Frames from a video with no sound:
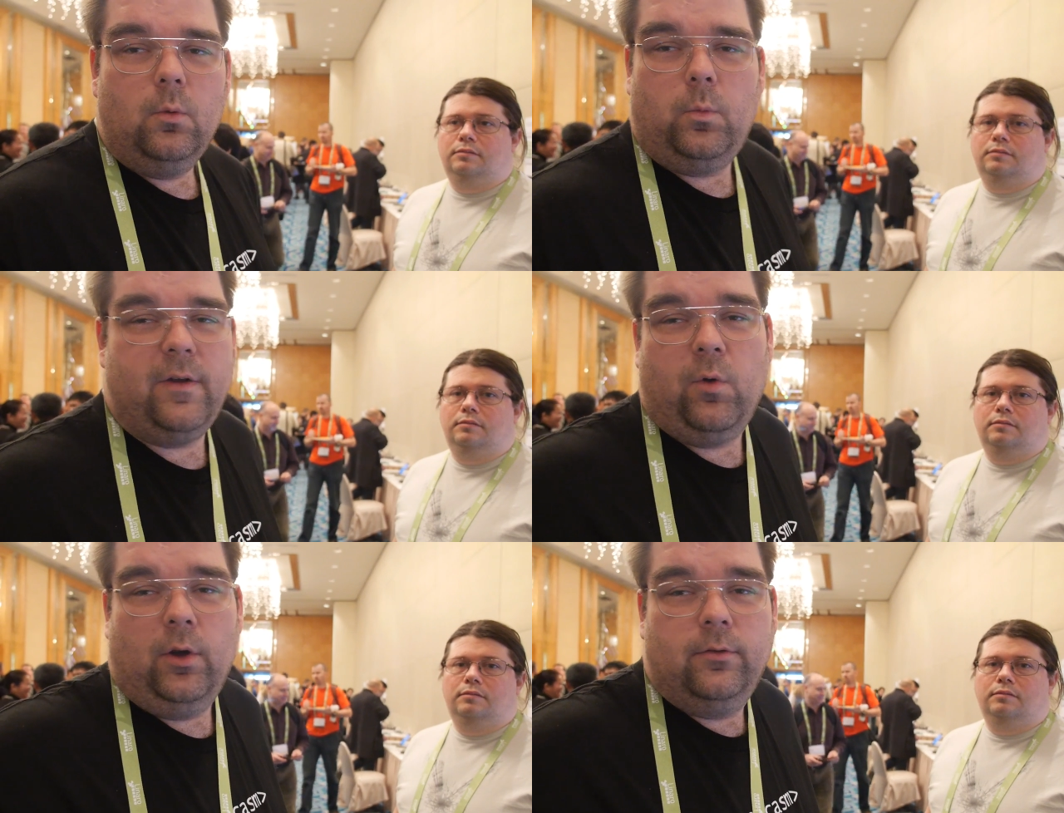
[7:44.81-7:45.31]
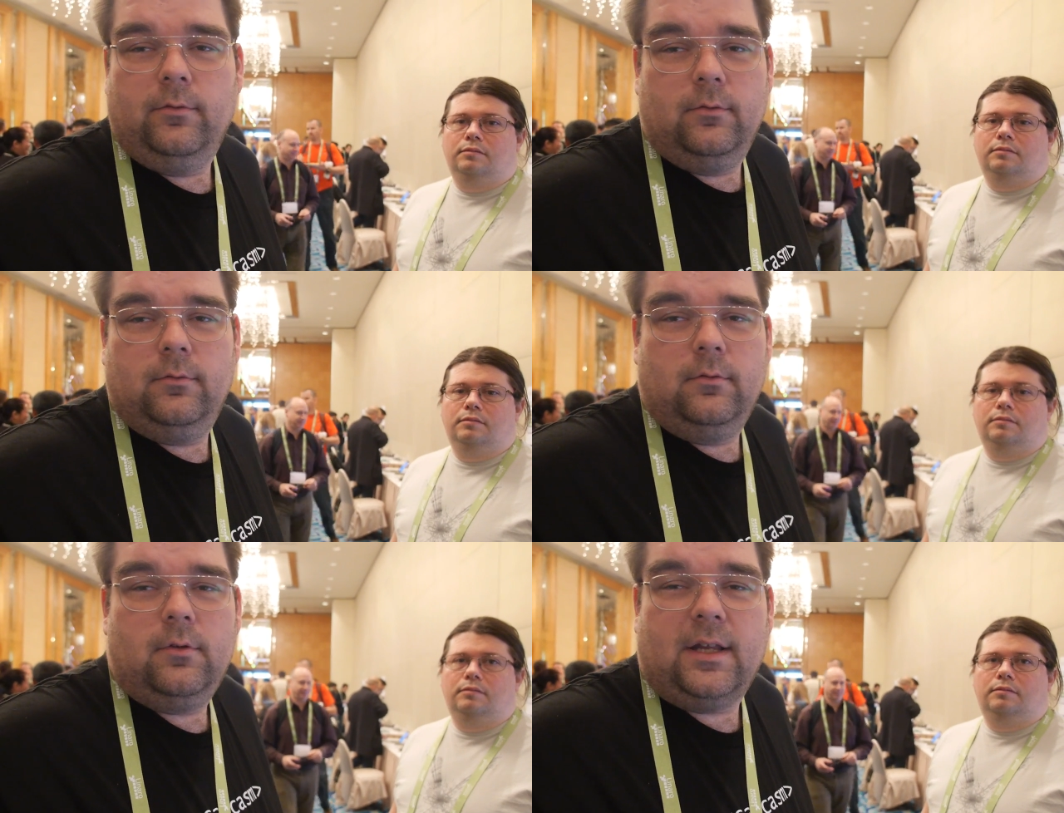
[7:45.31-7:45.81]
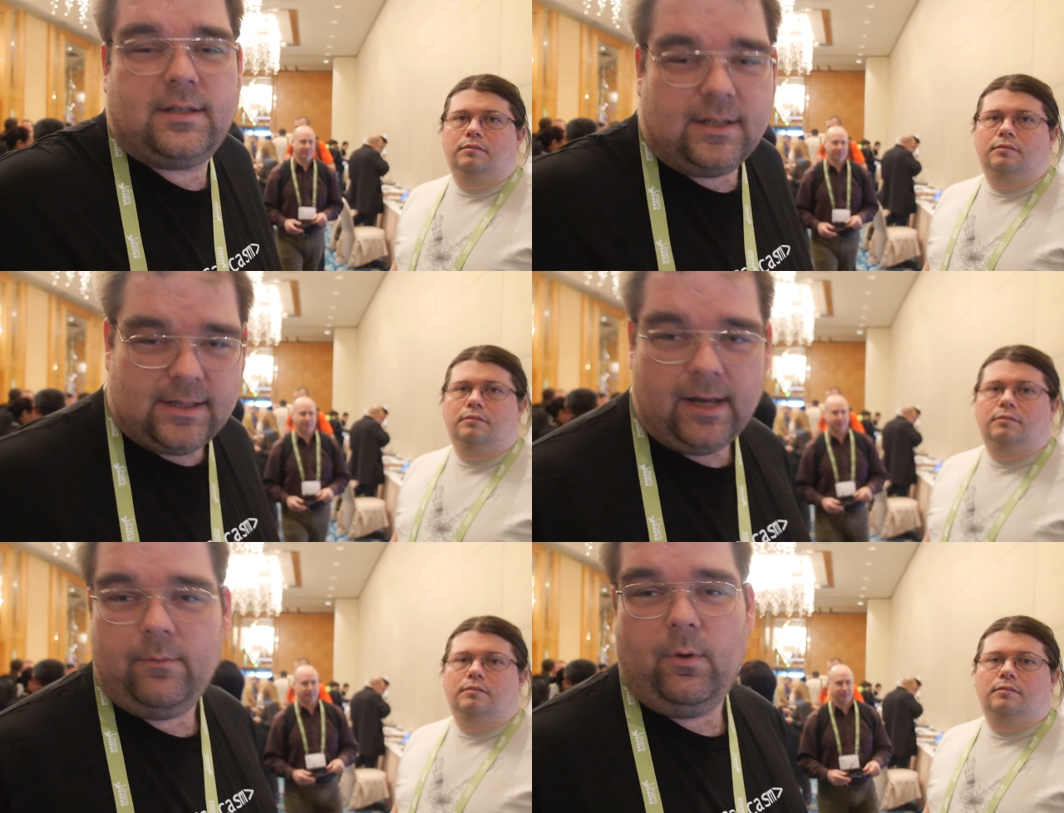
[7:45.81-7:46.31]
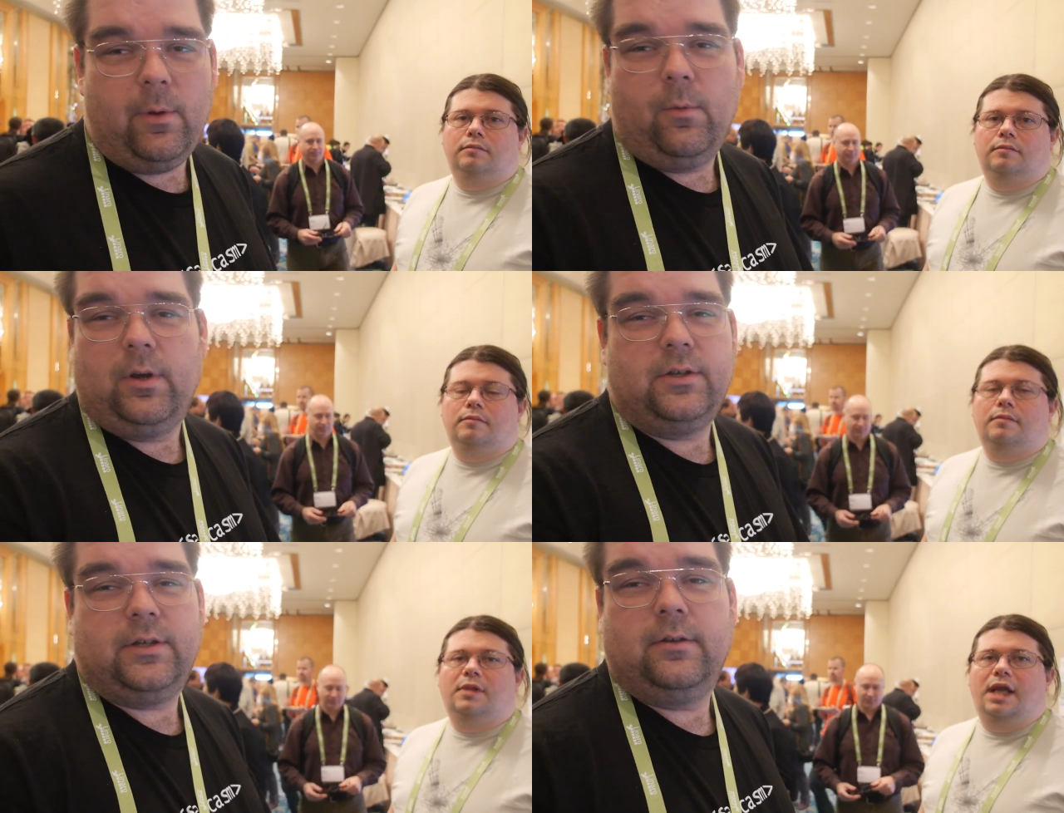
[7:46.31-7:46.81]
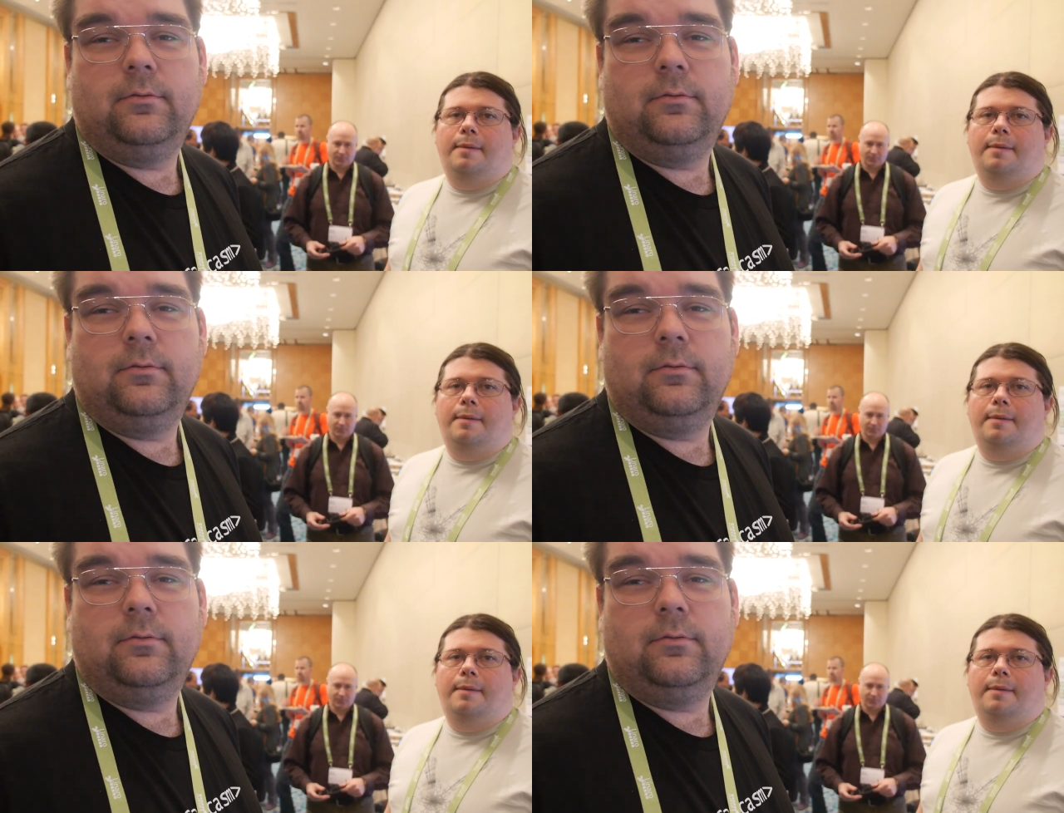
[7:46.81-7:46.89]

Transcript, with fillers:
Speaker 1: we've won. That's exactly what we want to